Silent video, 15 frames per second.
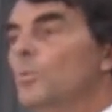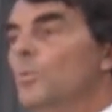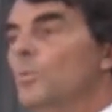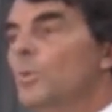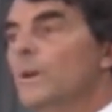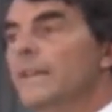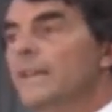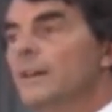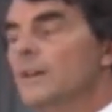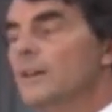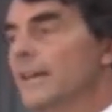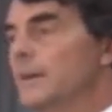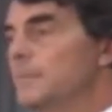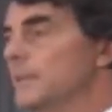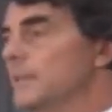we
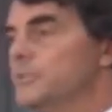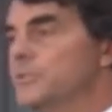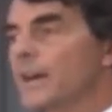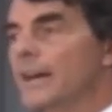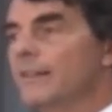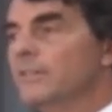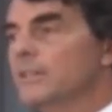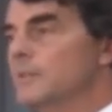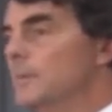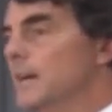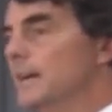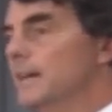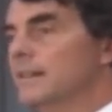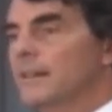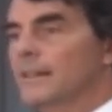are able to travel
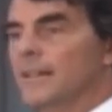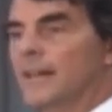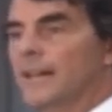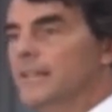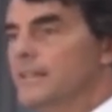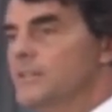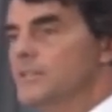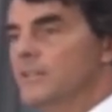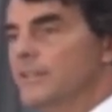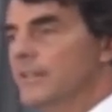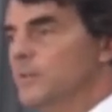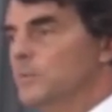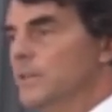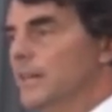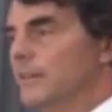a lot easier
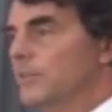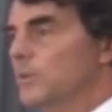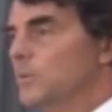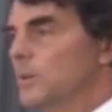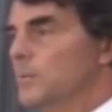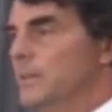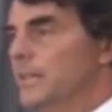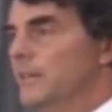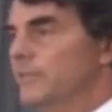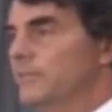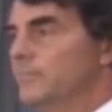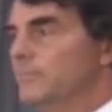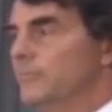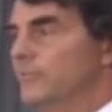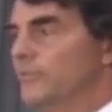than we ever were
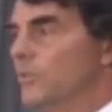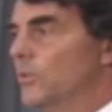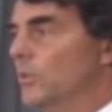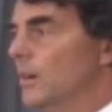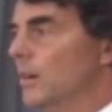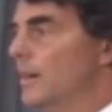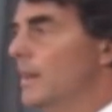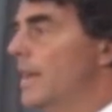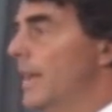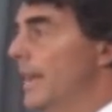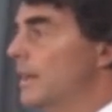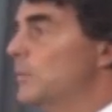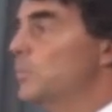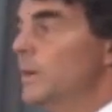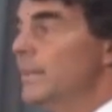before.
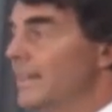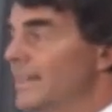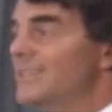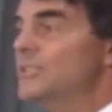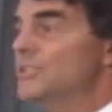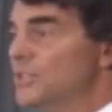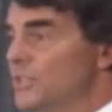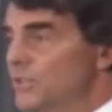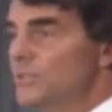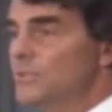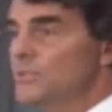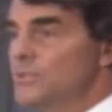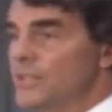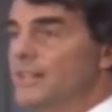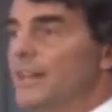And we can
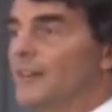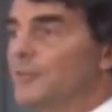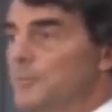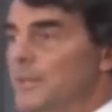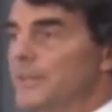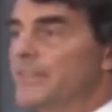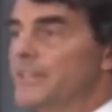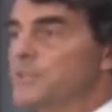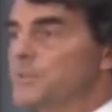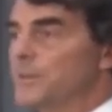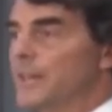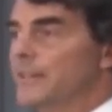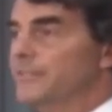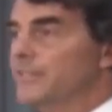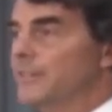choose the government that's
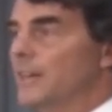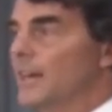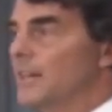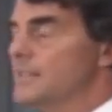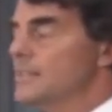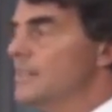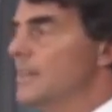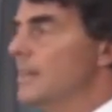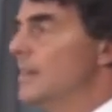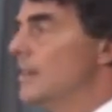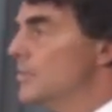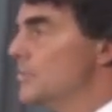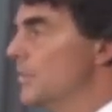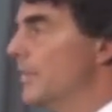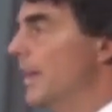right for us.
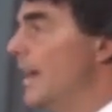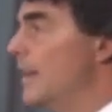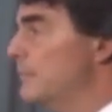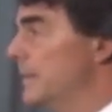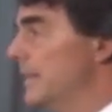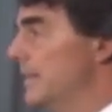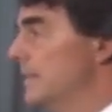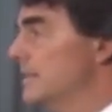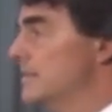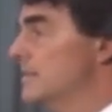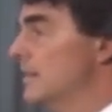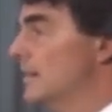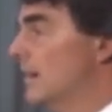So that means